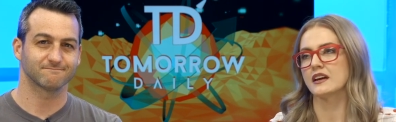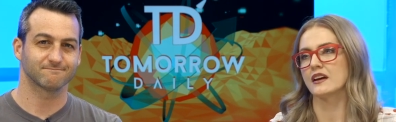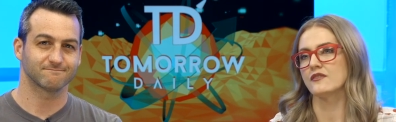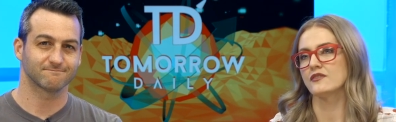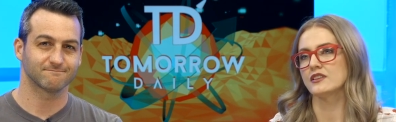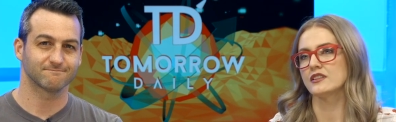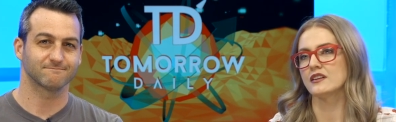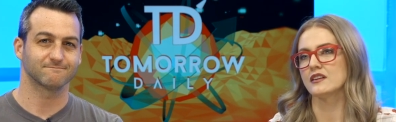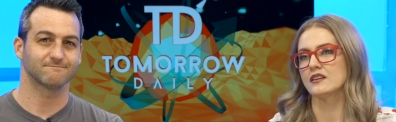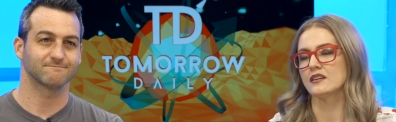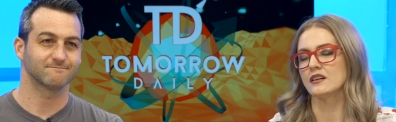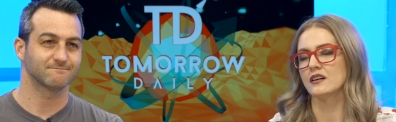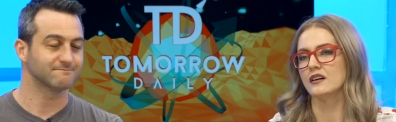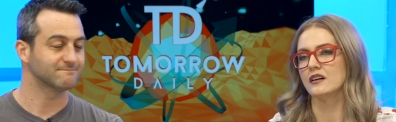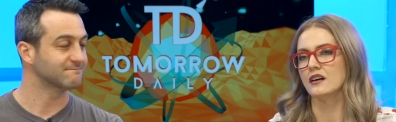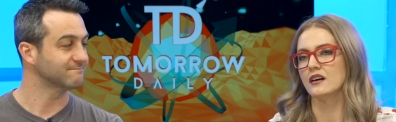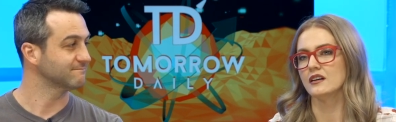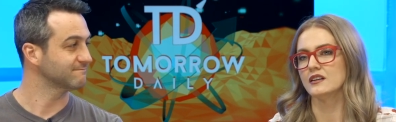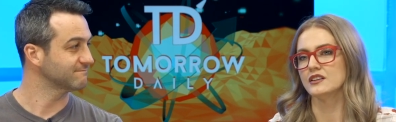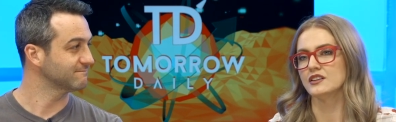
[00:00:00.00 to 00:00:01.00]
Speaker 1: everything,
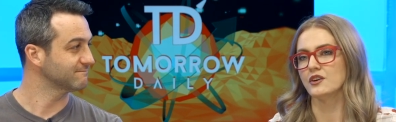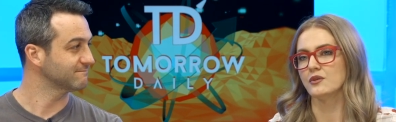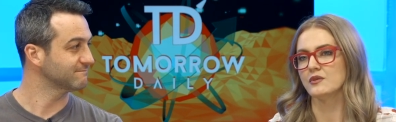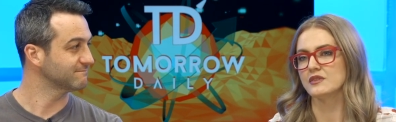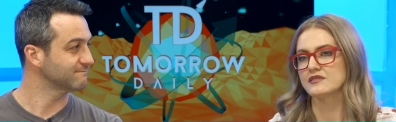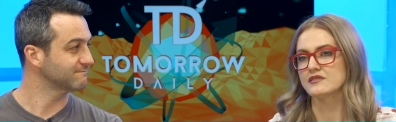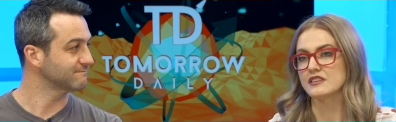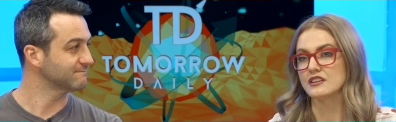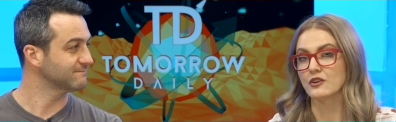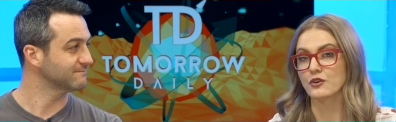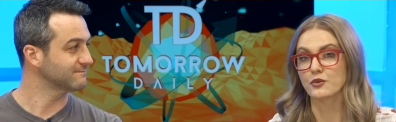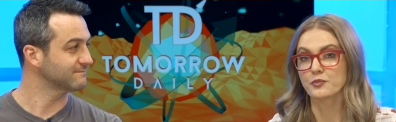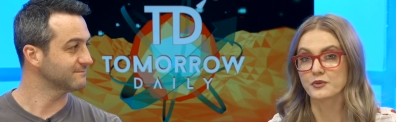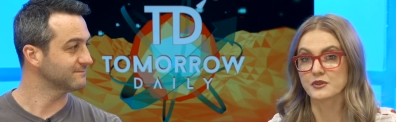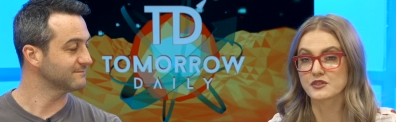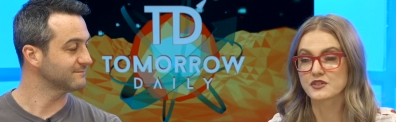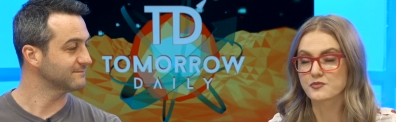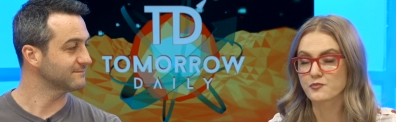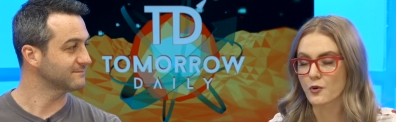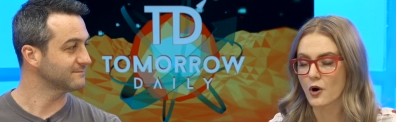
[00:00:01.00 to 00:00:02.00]
we see an urban
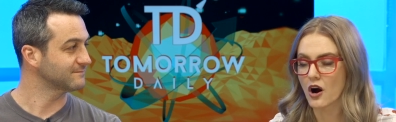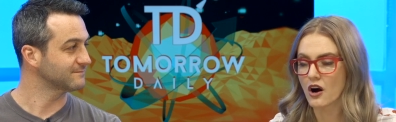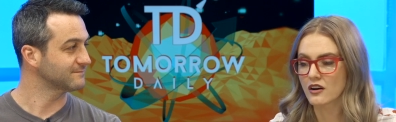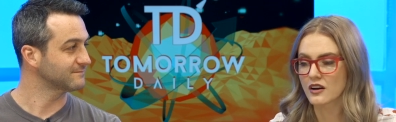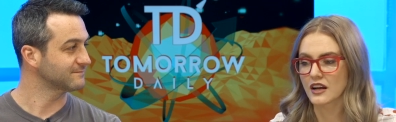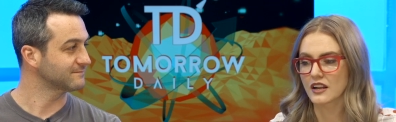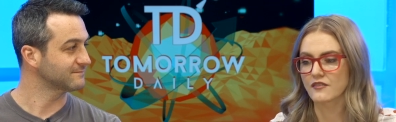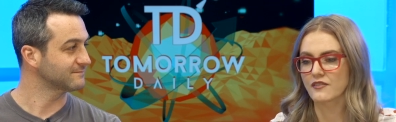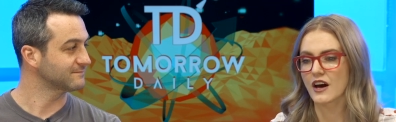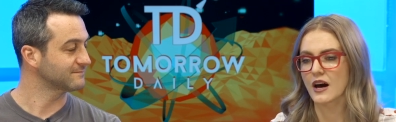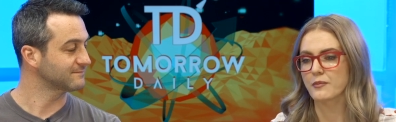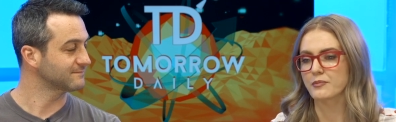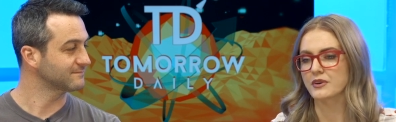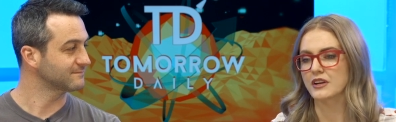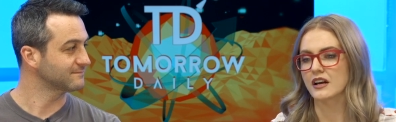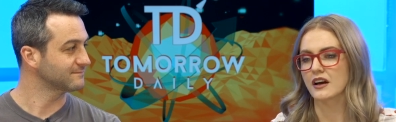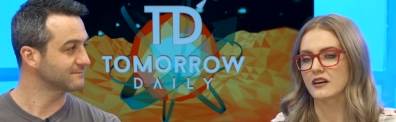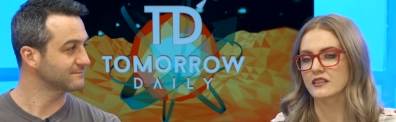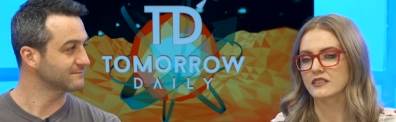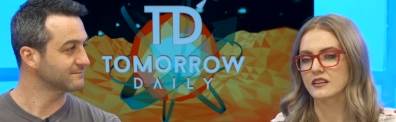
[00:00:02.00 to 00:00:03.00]
sprawl kind of happening,
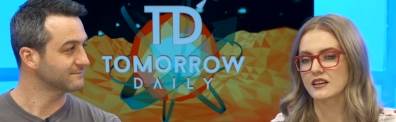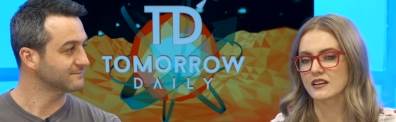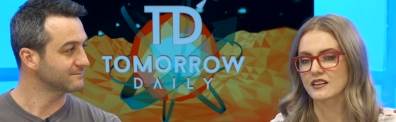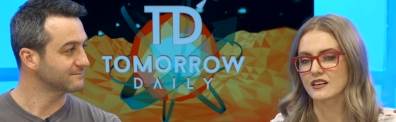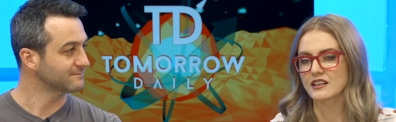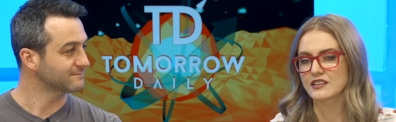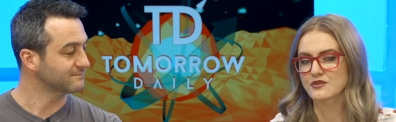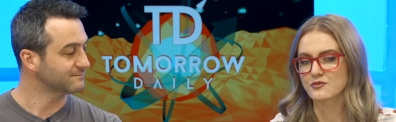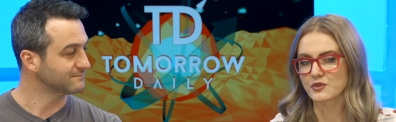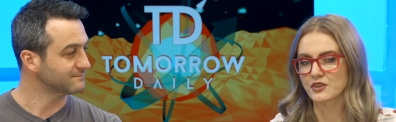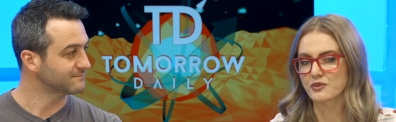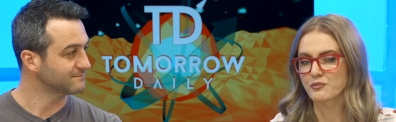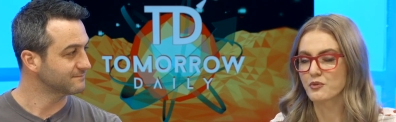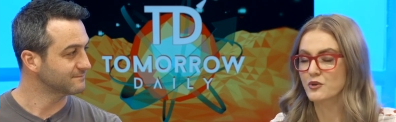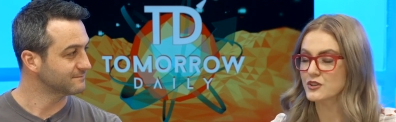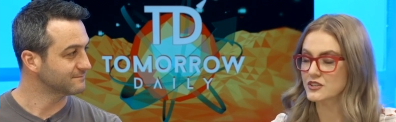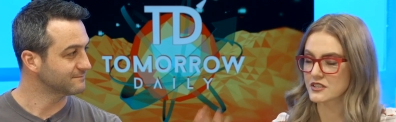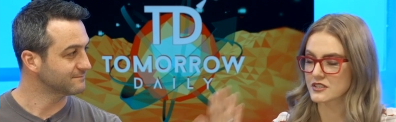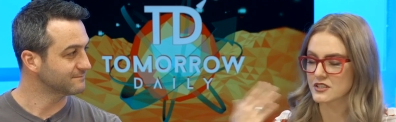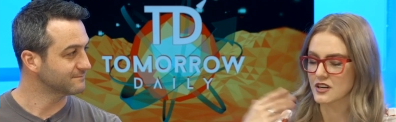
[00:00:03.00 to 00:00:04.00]
I think it's really
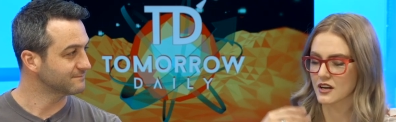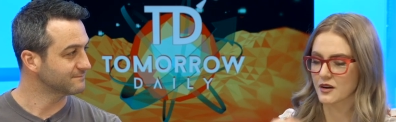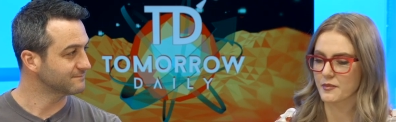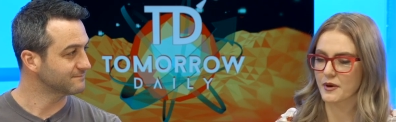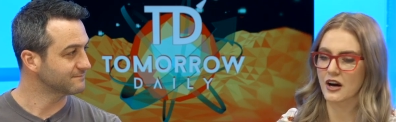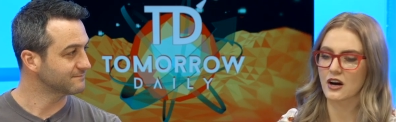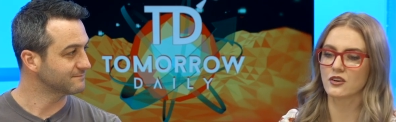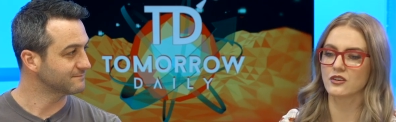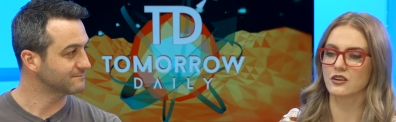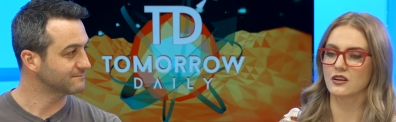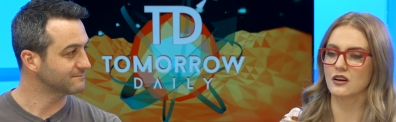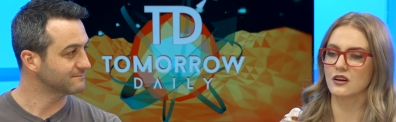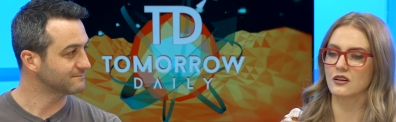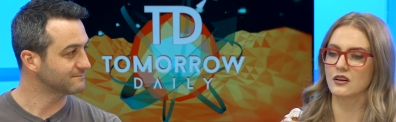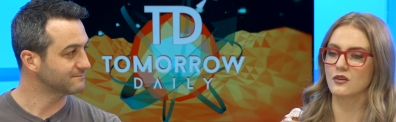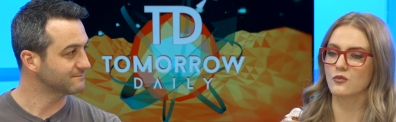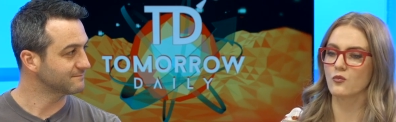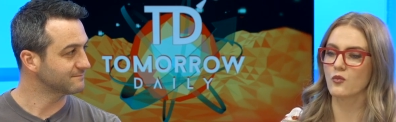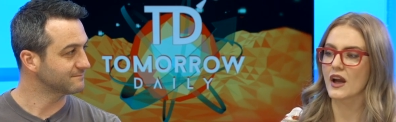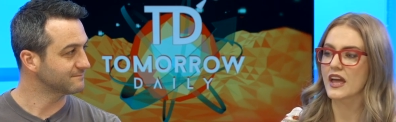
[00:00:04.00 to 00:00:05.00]
important to talk about
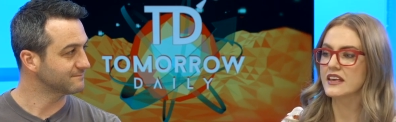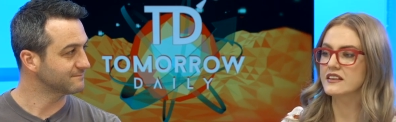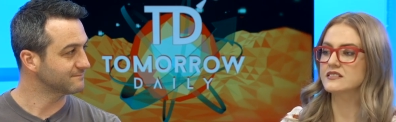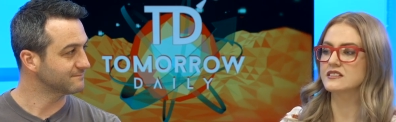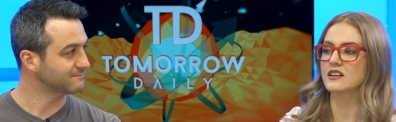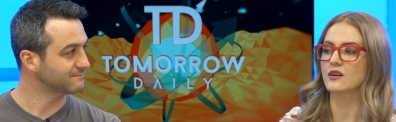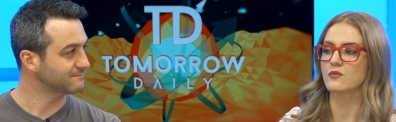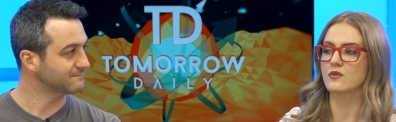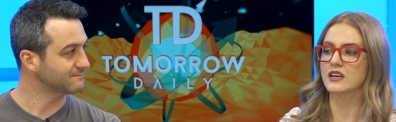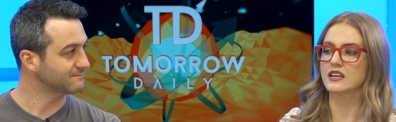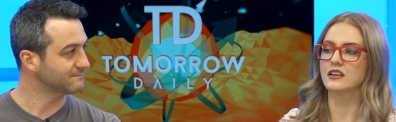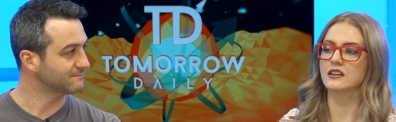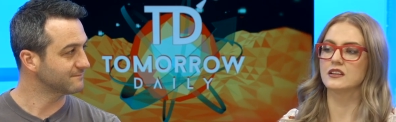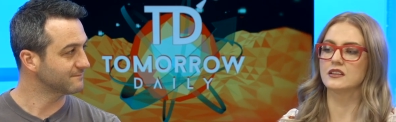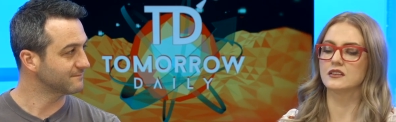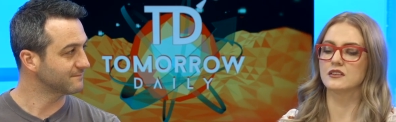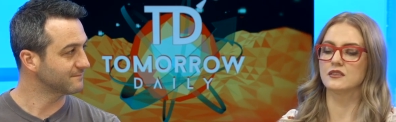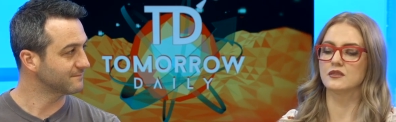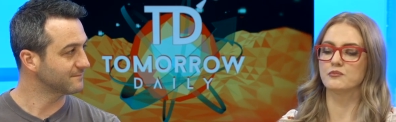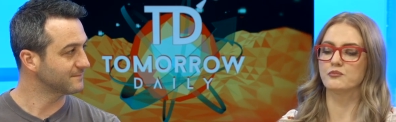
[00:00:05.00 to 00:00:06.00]
ways that we
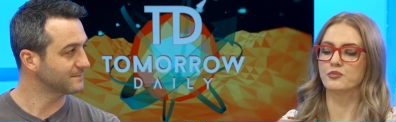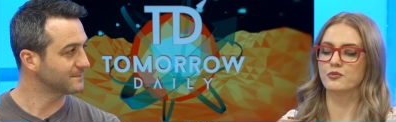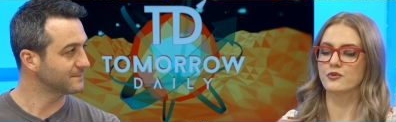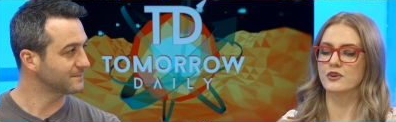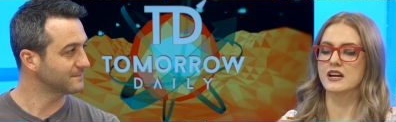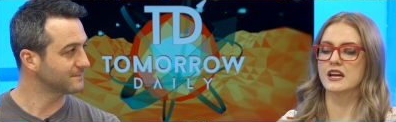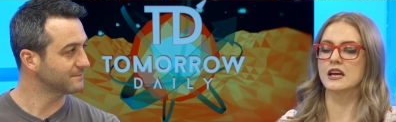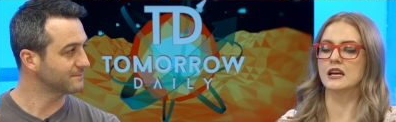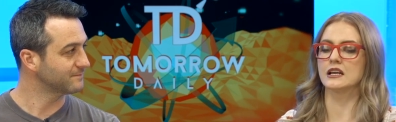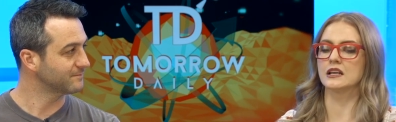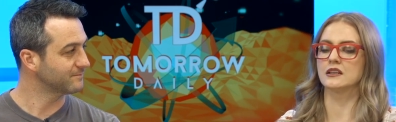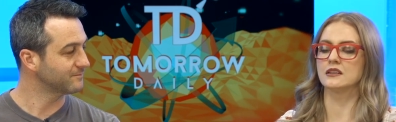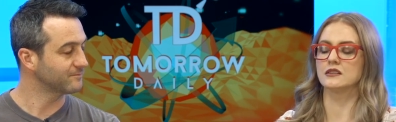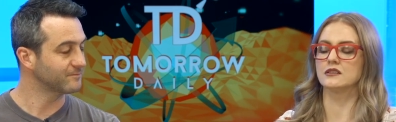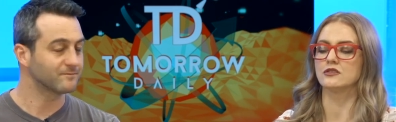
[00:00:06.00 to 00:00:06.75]
can bring